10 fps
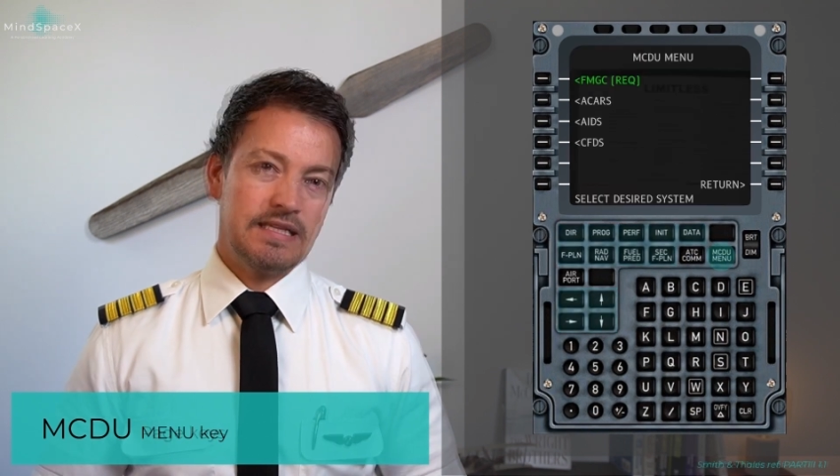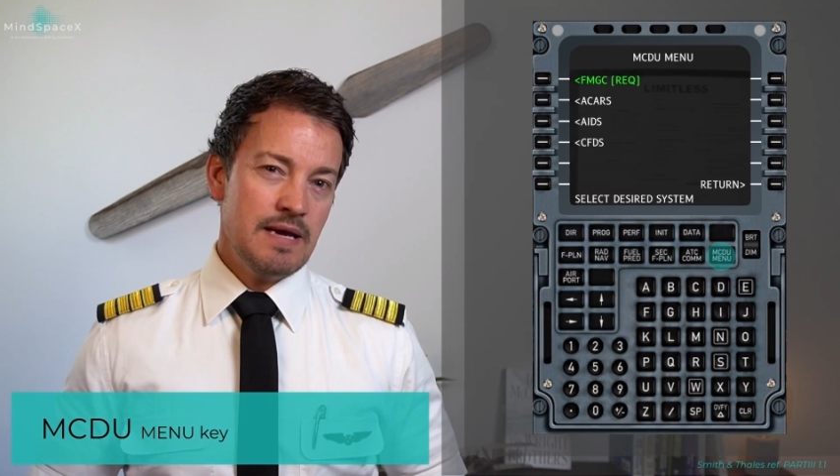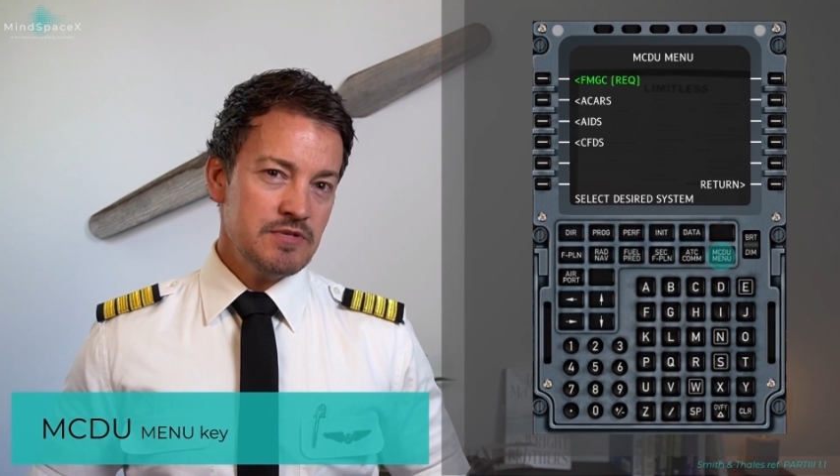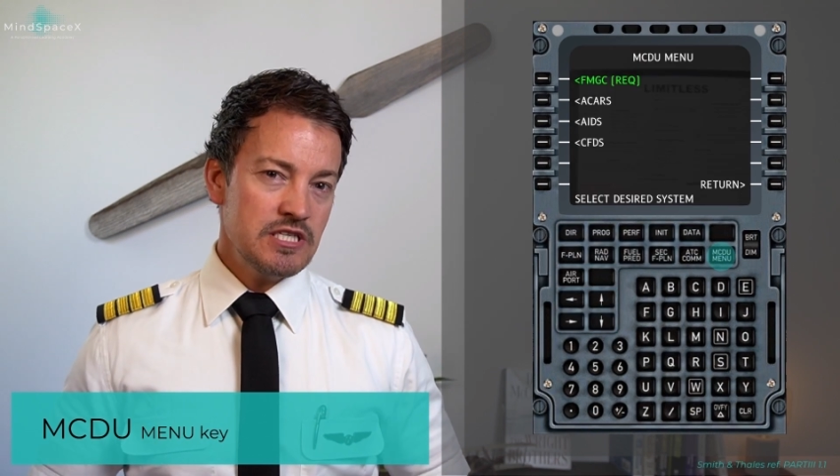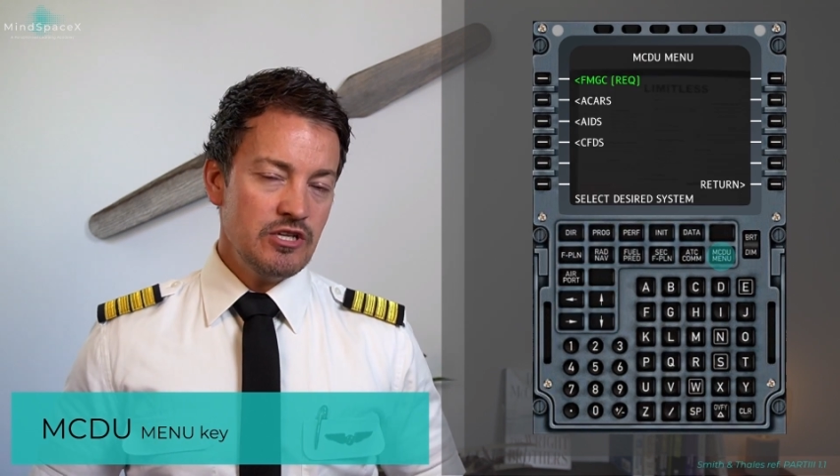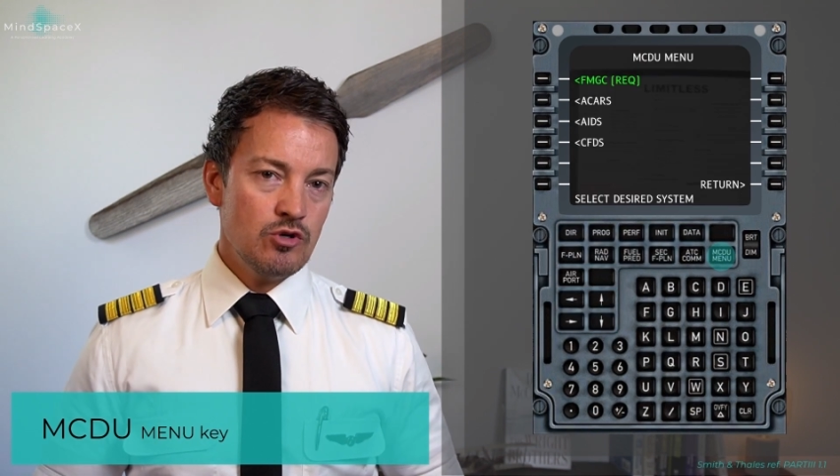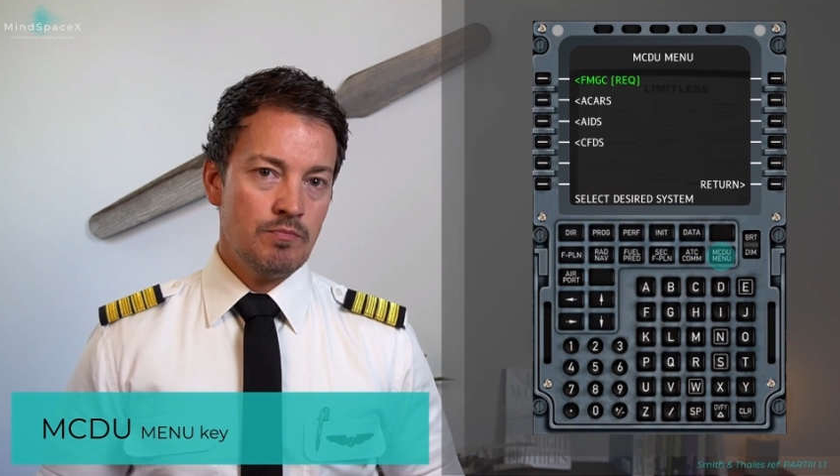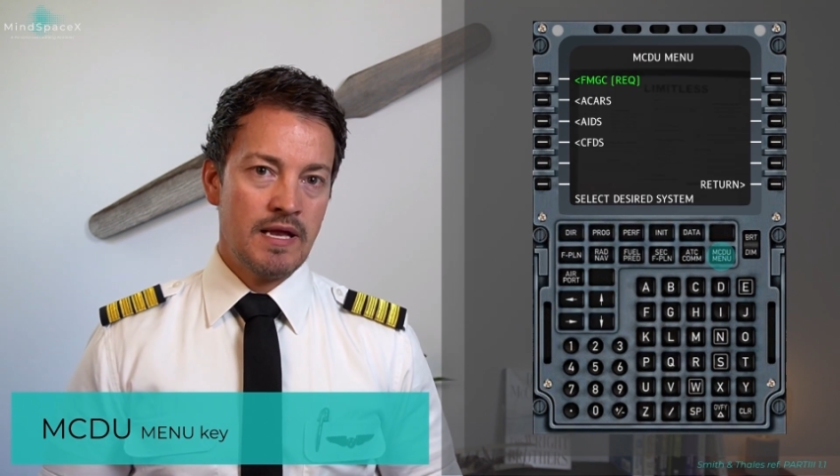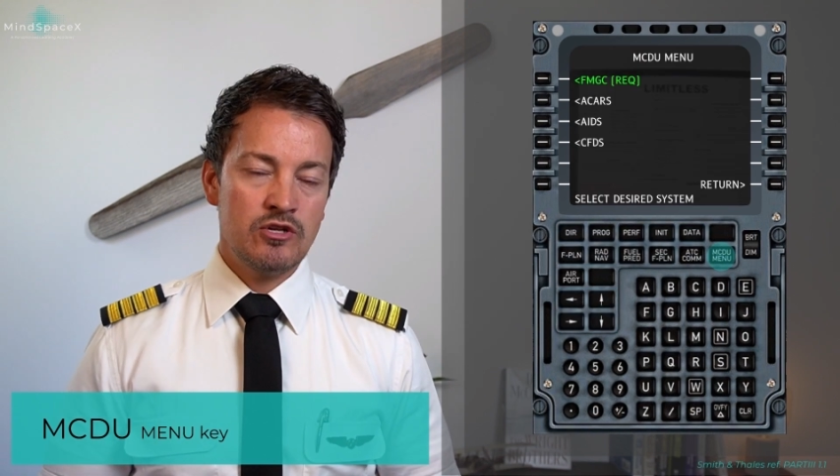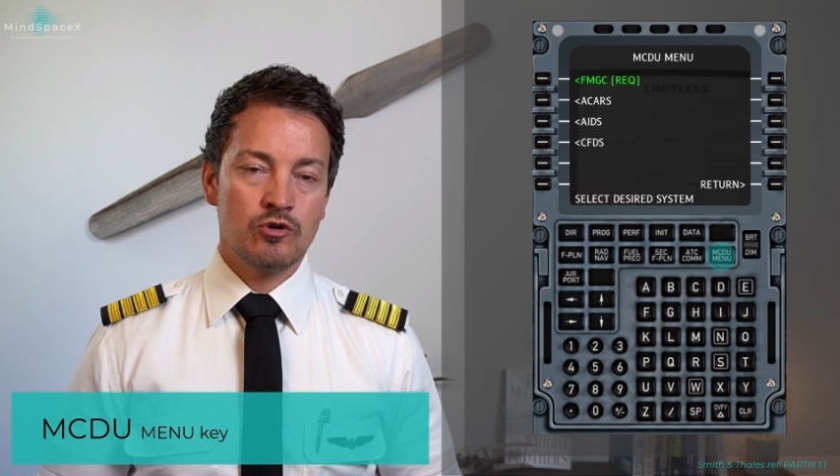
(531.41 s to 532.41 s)
The
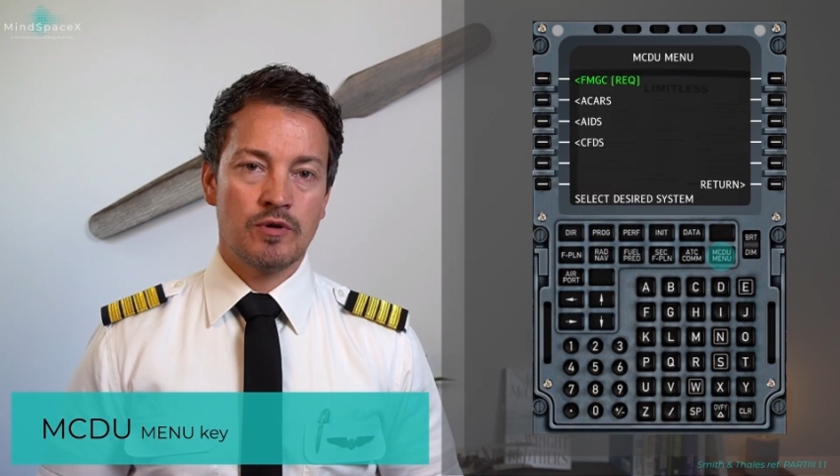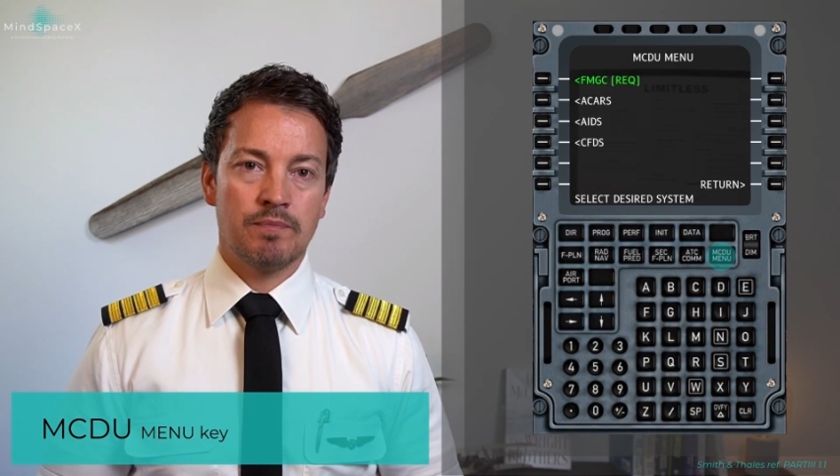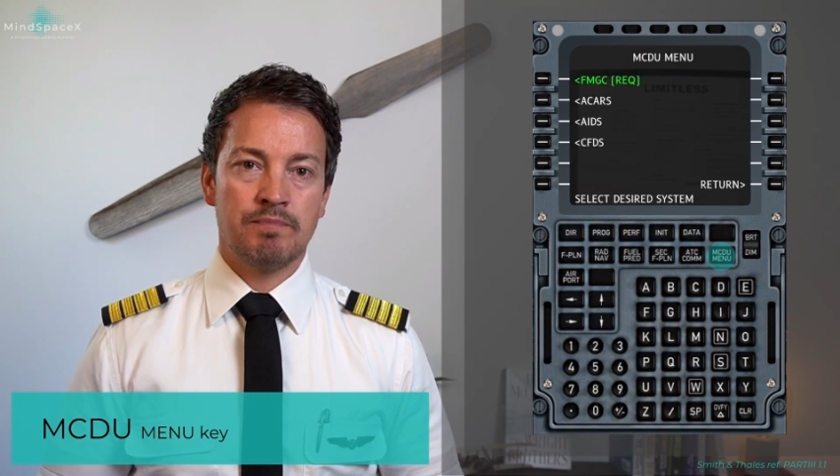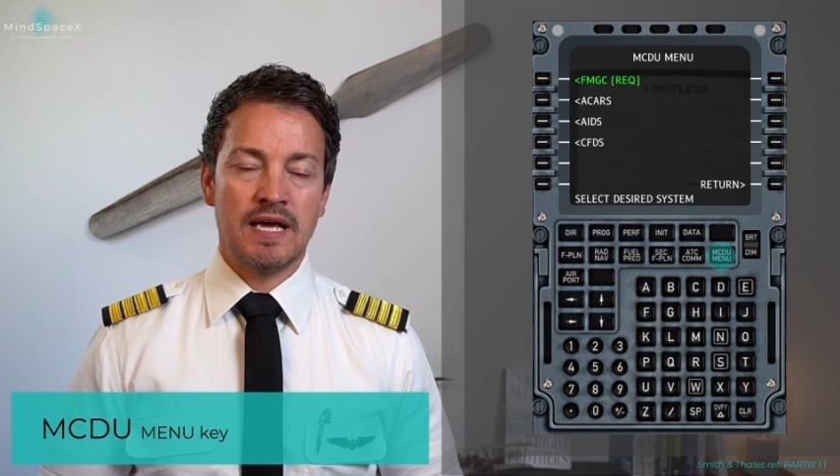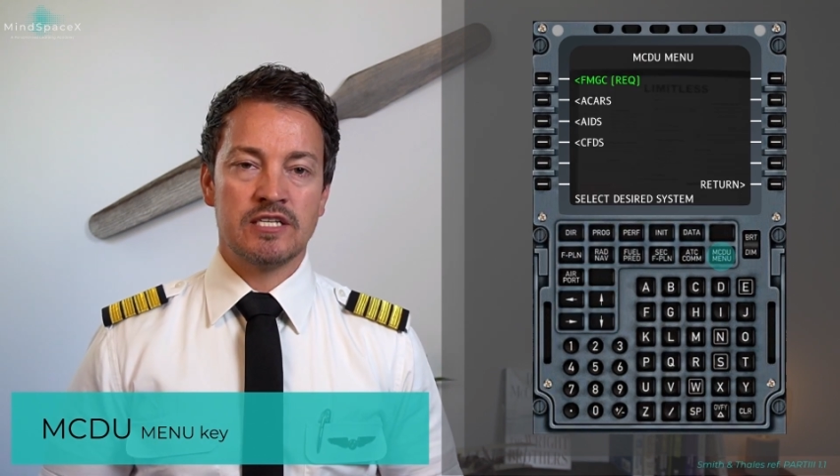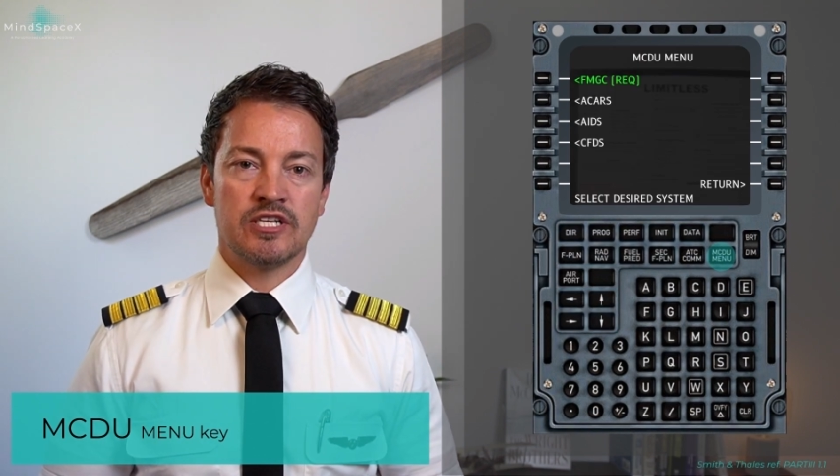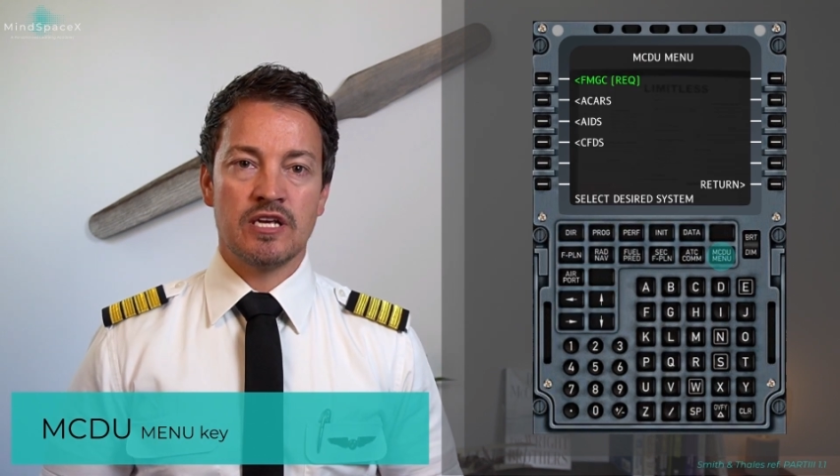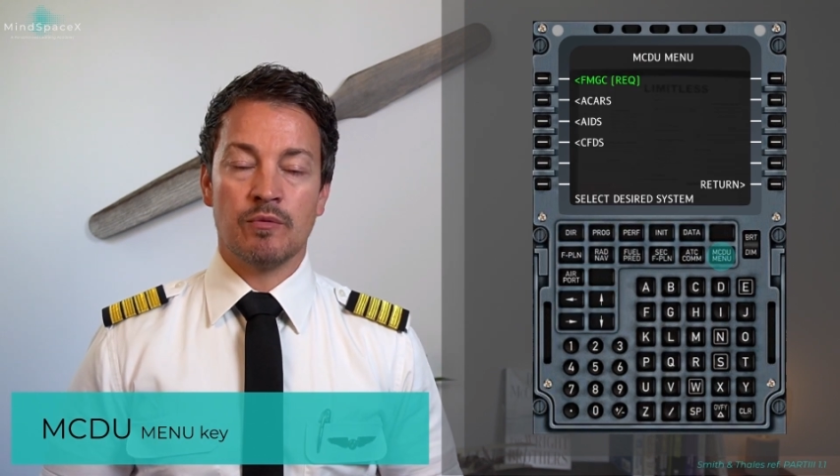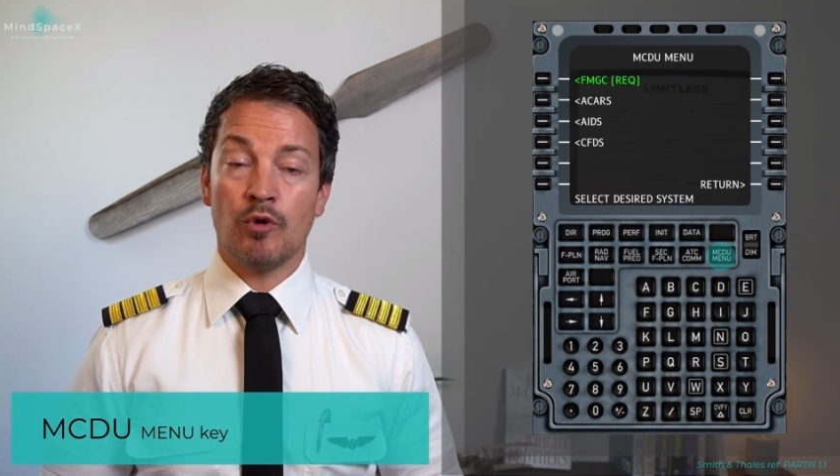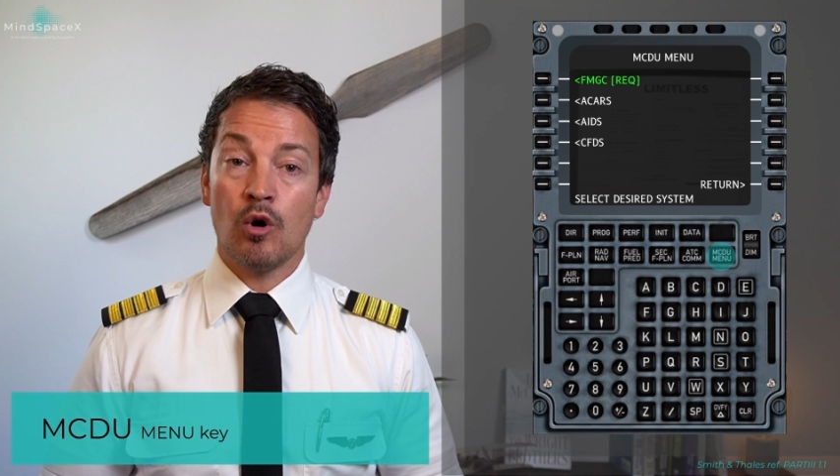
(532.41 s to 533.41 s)
MCDU menu page here